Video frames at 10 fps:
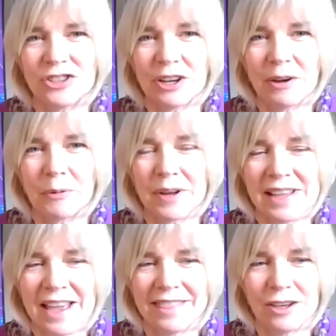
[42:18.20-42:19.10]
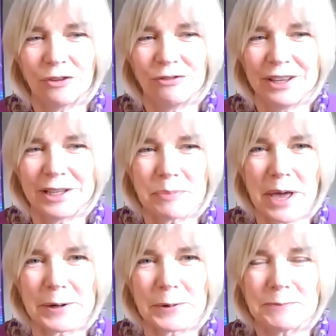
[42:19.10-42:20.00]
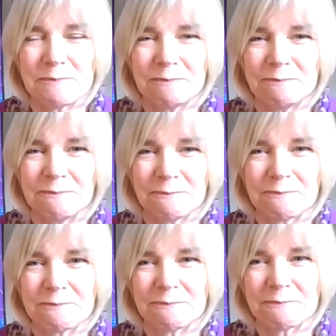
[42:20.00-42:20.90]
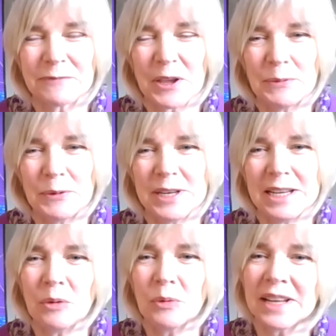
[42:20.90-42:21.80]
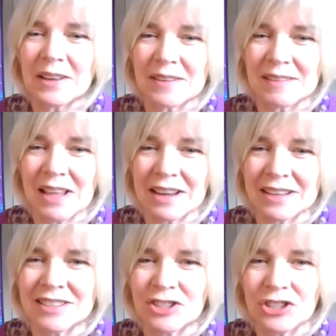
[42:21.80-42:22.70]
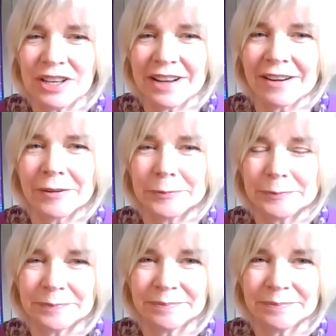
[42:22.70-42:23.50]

you, Sherry. We're glad that you're feeling better. Would anyone else like to share?